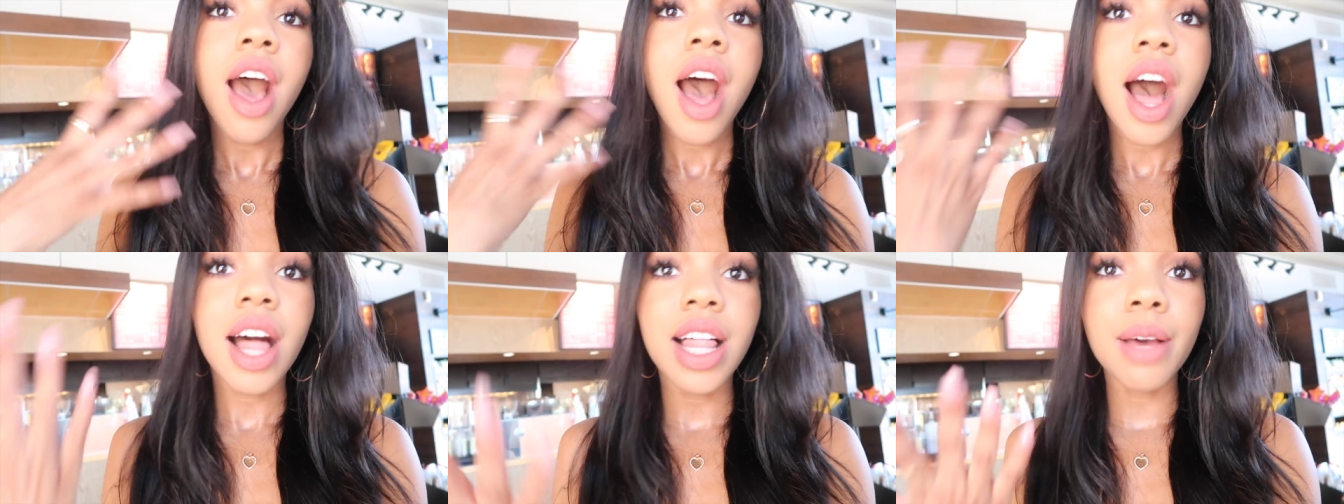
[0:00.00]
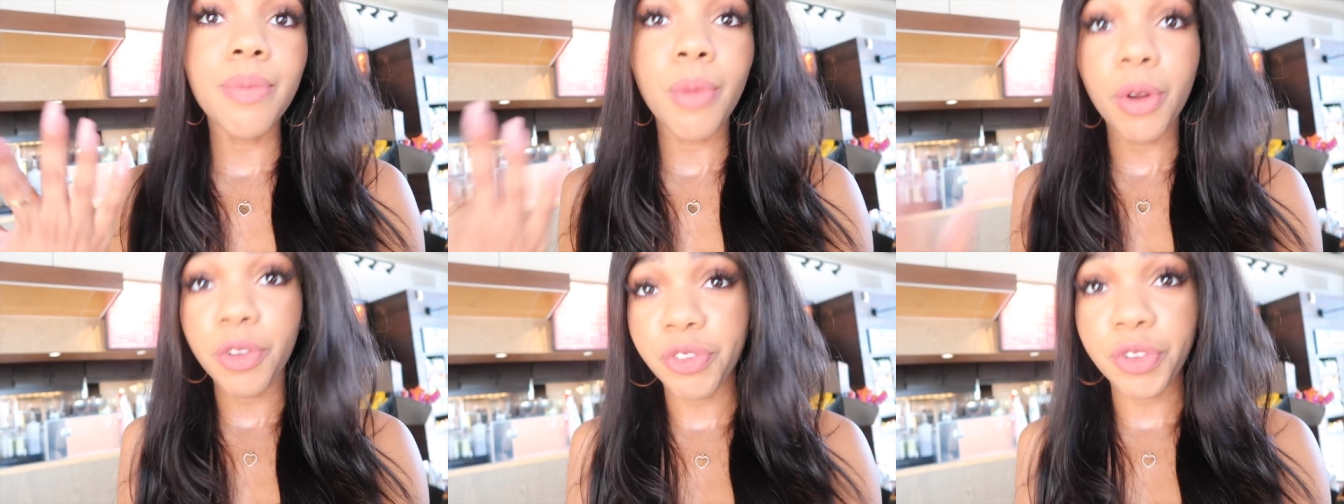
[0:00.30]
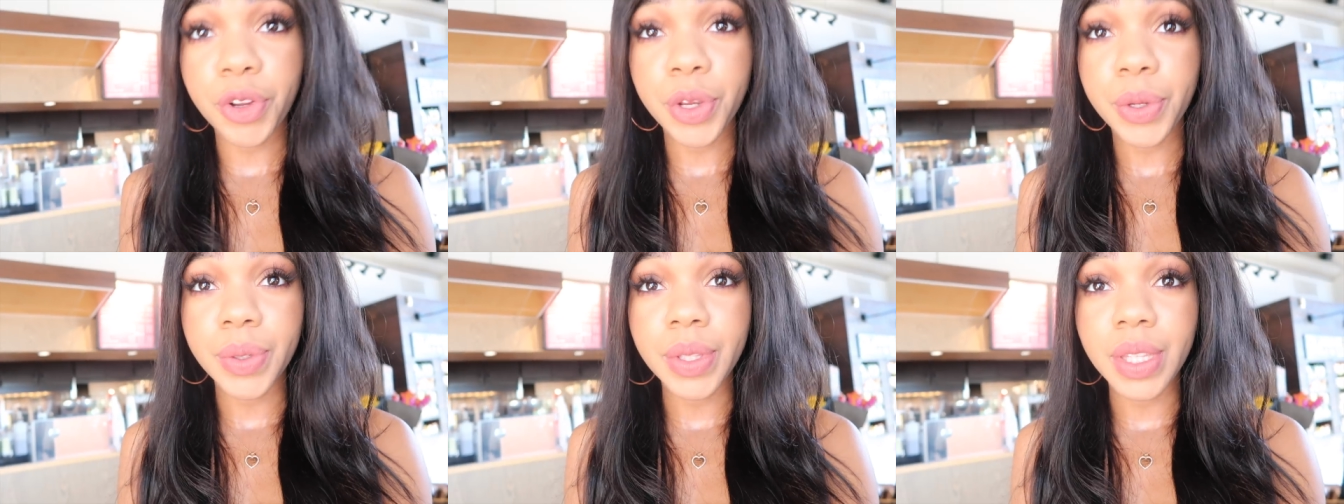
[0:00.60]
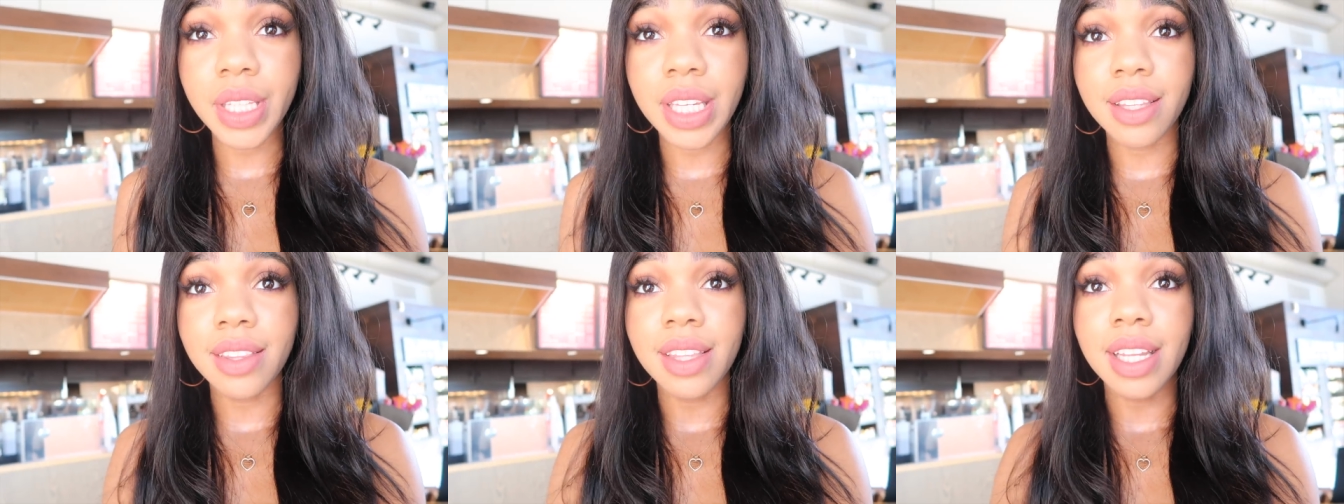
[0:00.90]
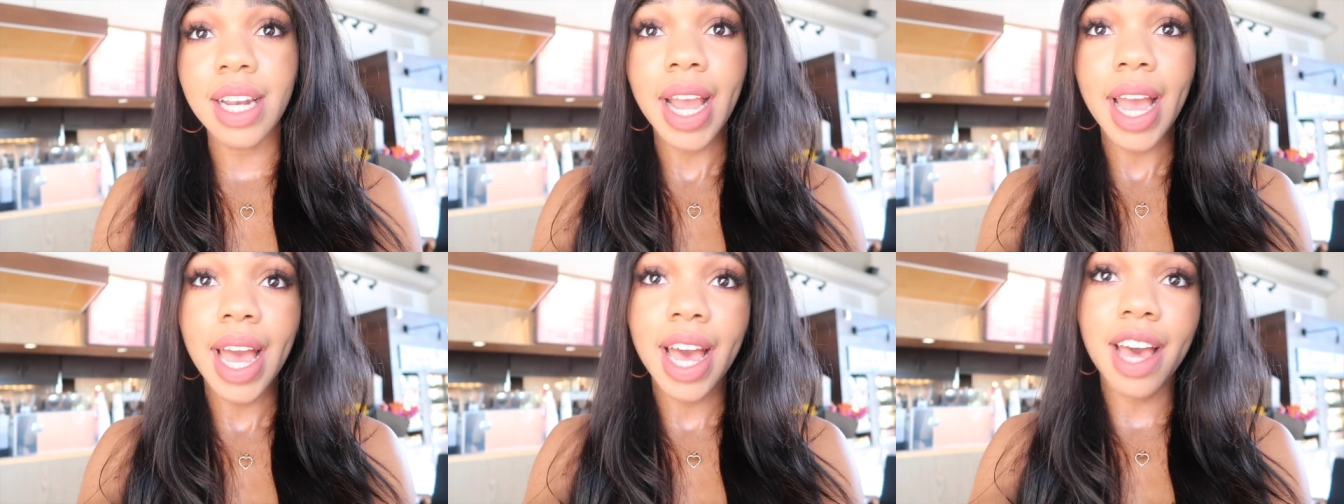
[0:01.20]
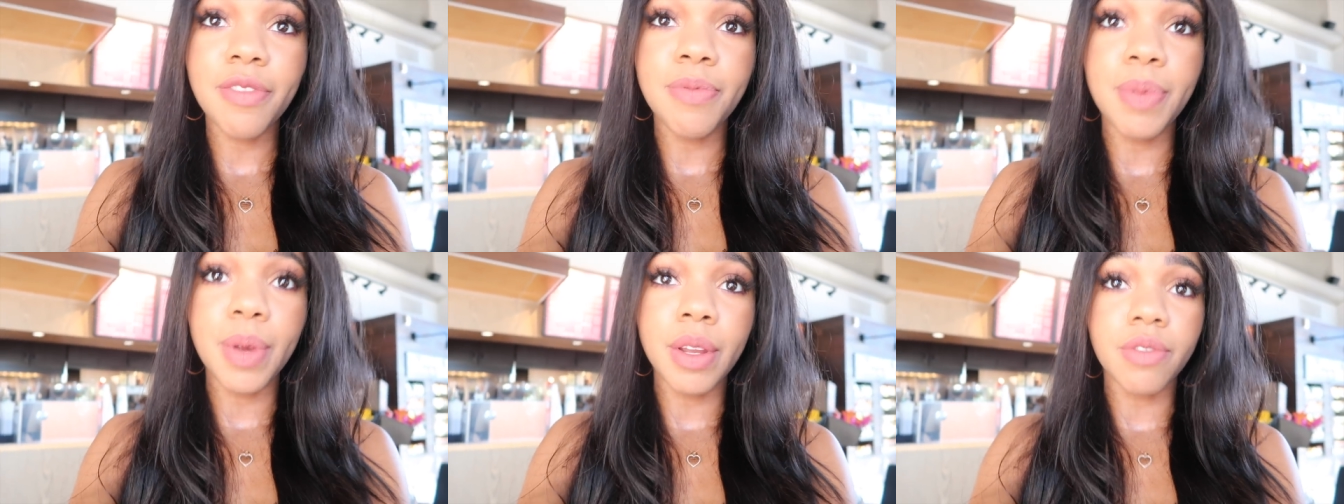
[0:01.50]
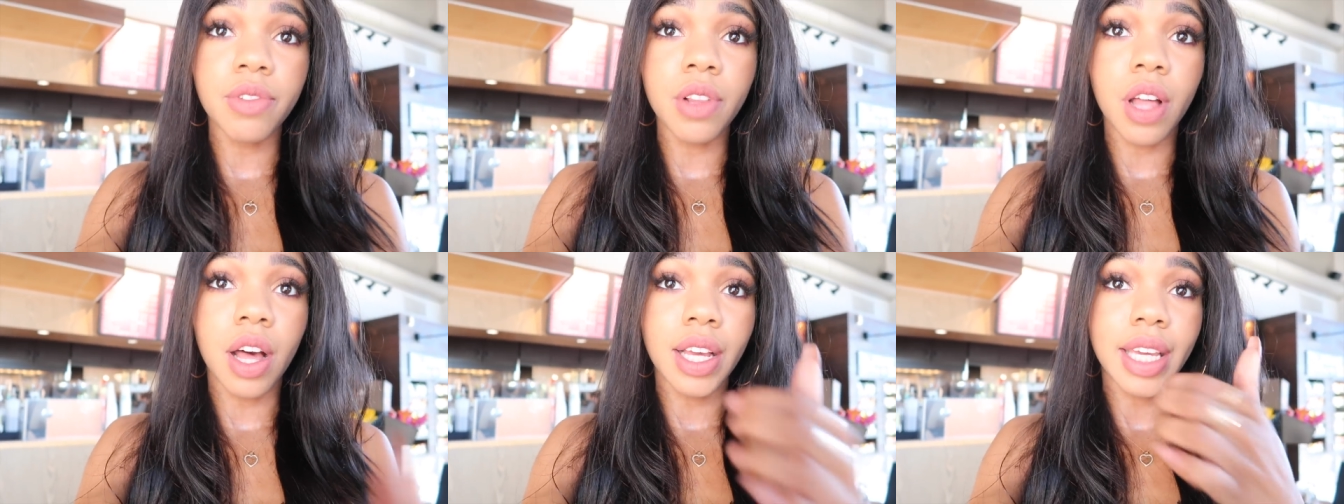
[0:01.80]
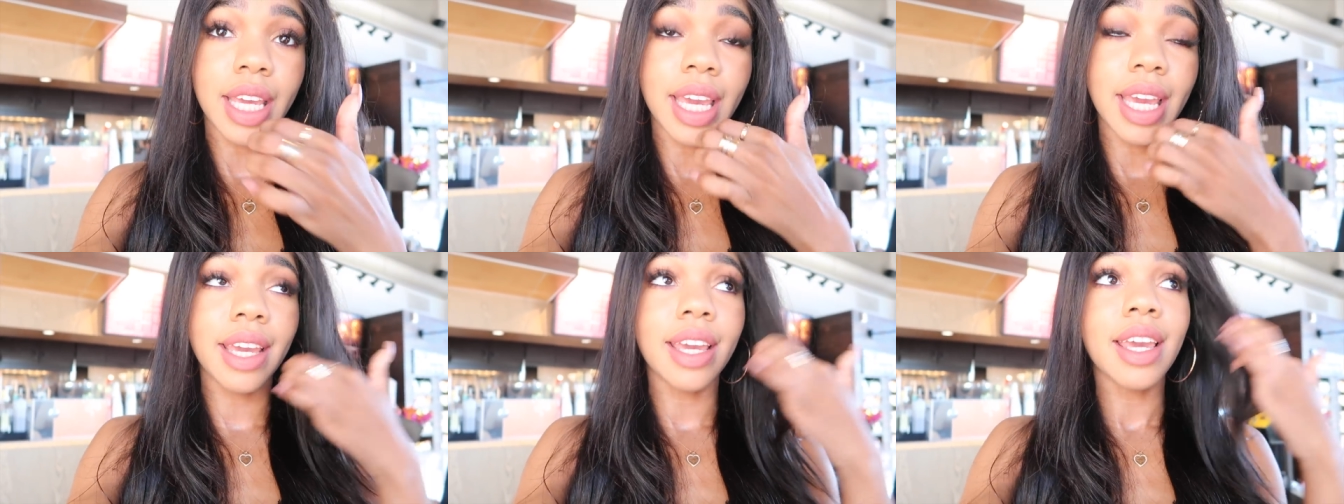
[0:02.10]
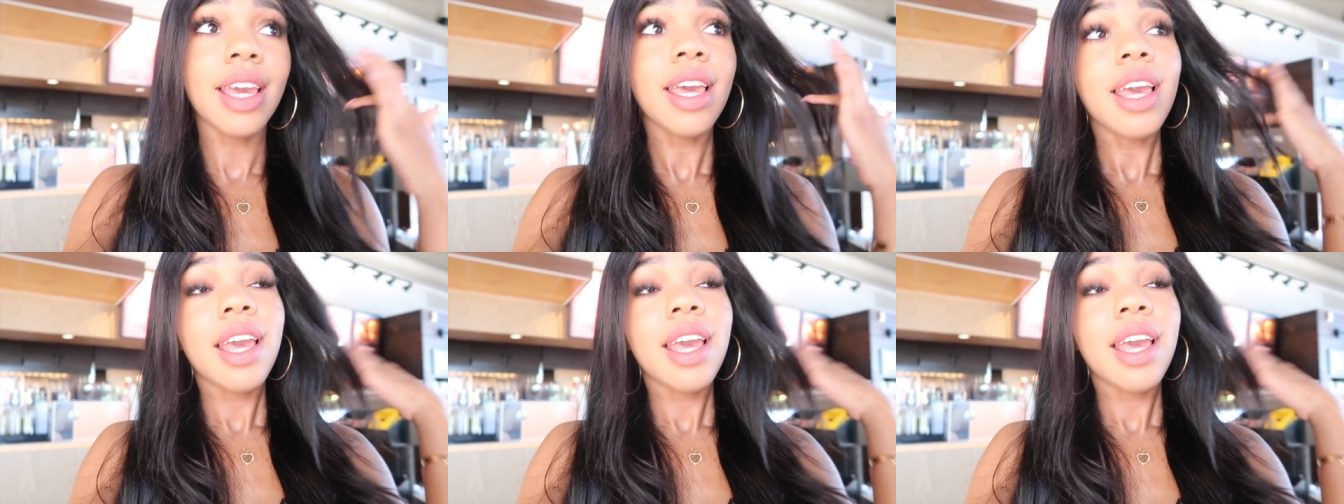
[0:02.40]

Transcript: a lot more frequently than I have been vlogging.